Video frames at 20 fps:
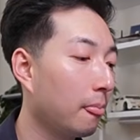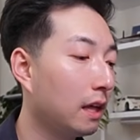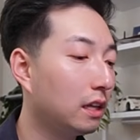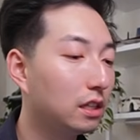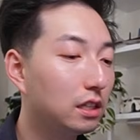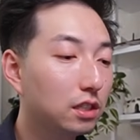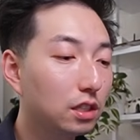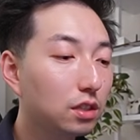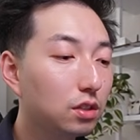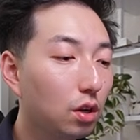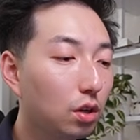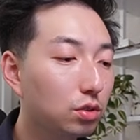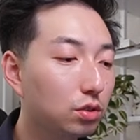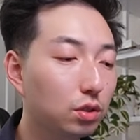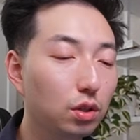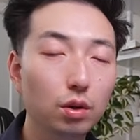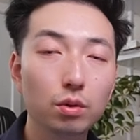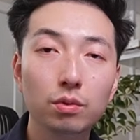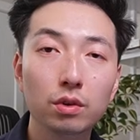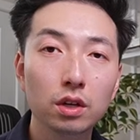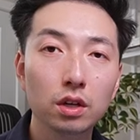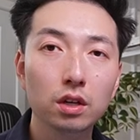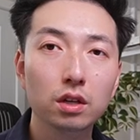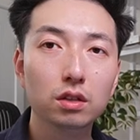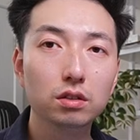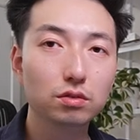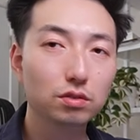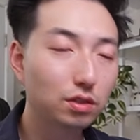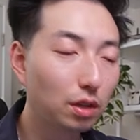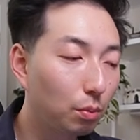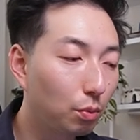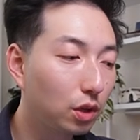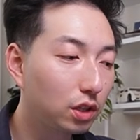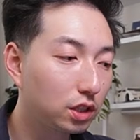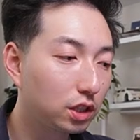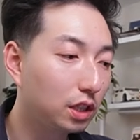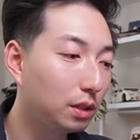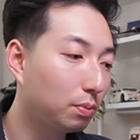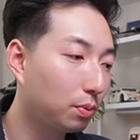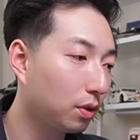this is also somewhat
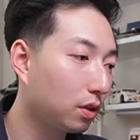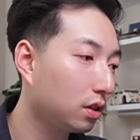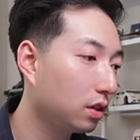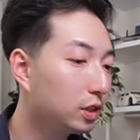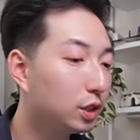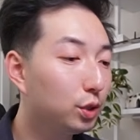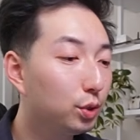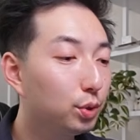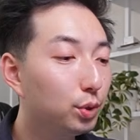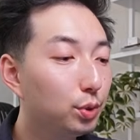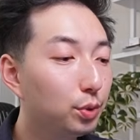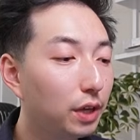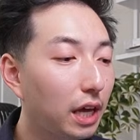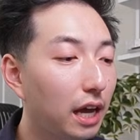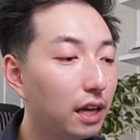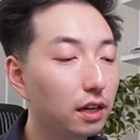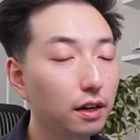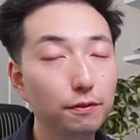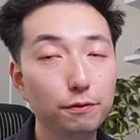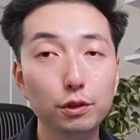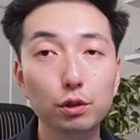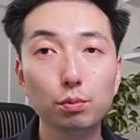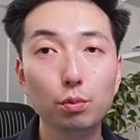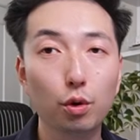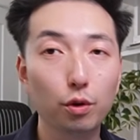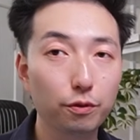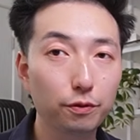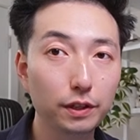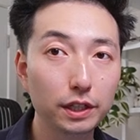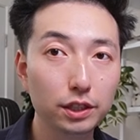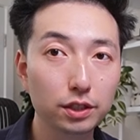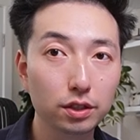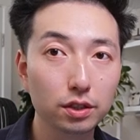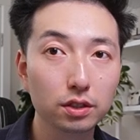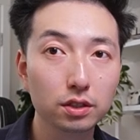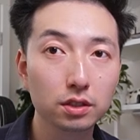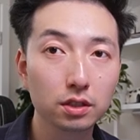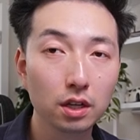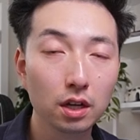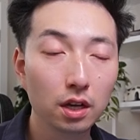cheaper. You do get a few more
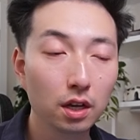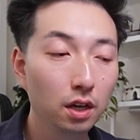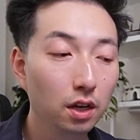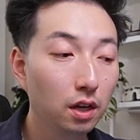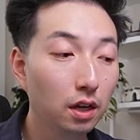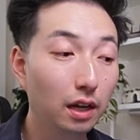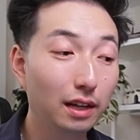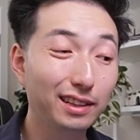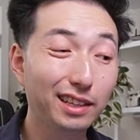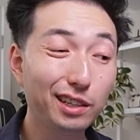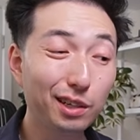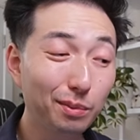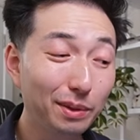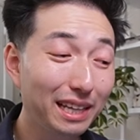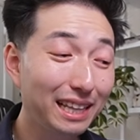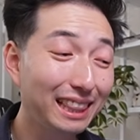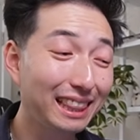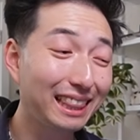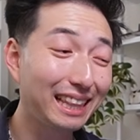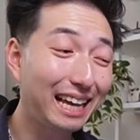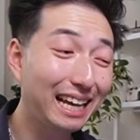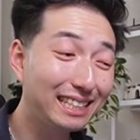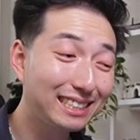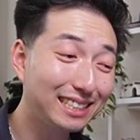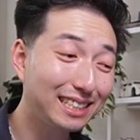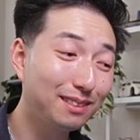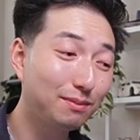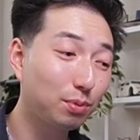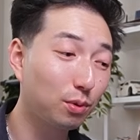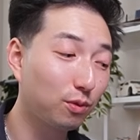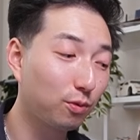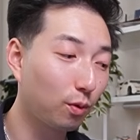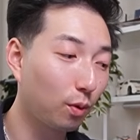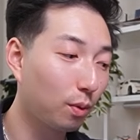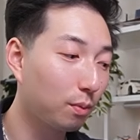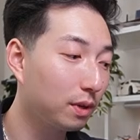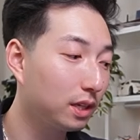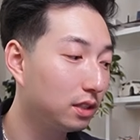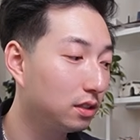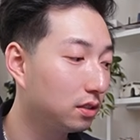features, a little bit less in
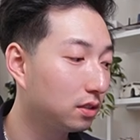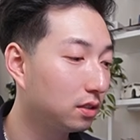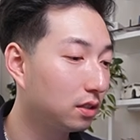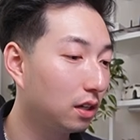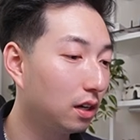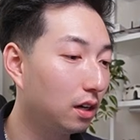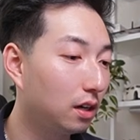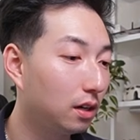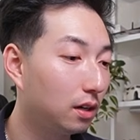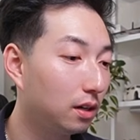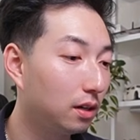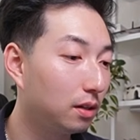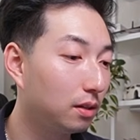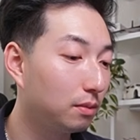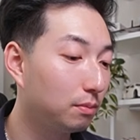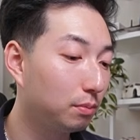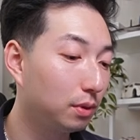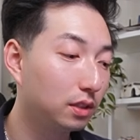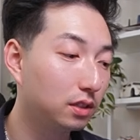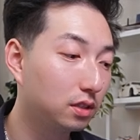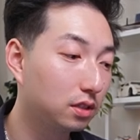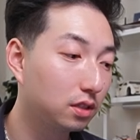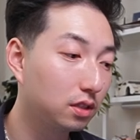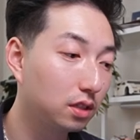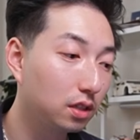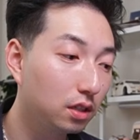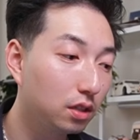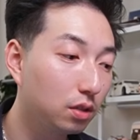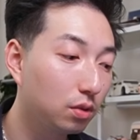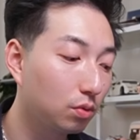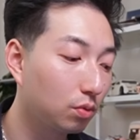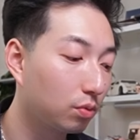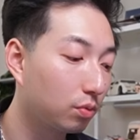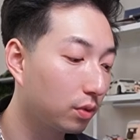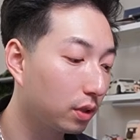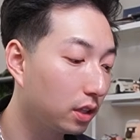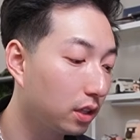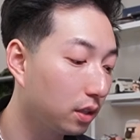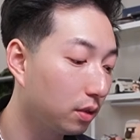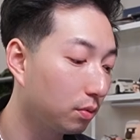performance, but still
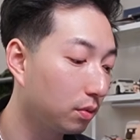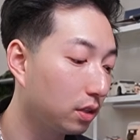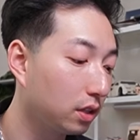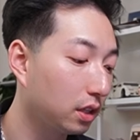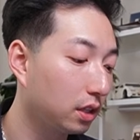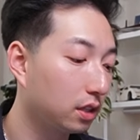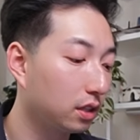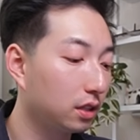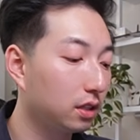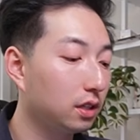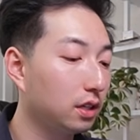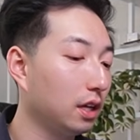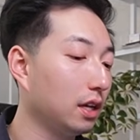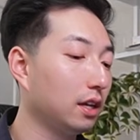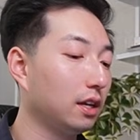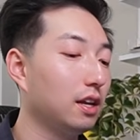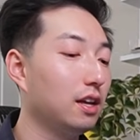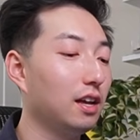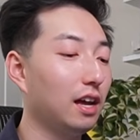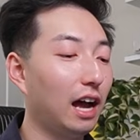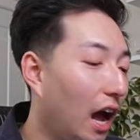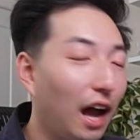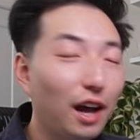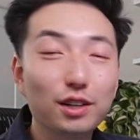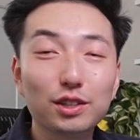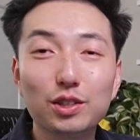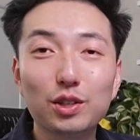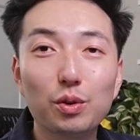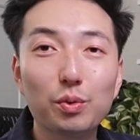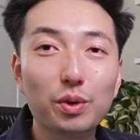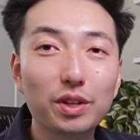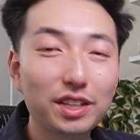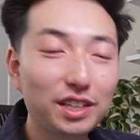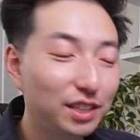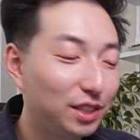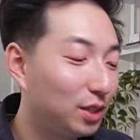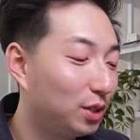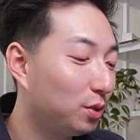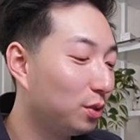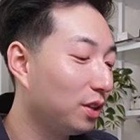really good. And I also
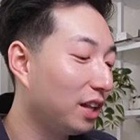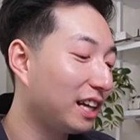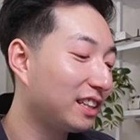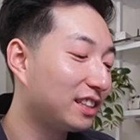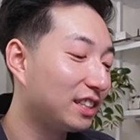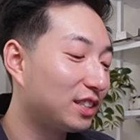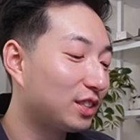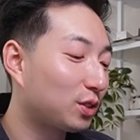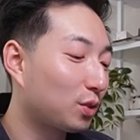really do like this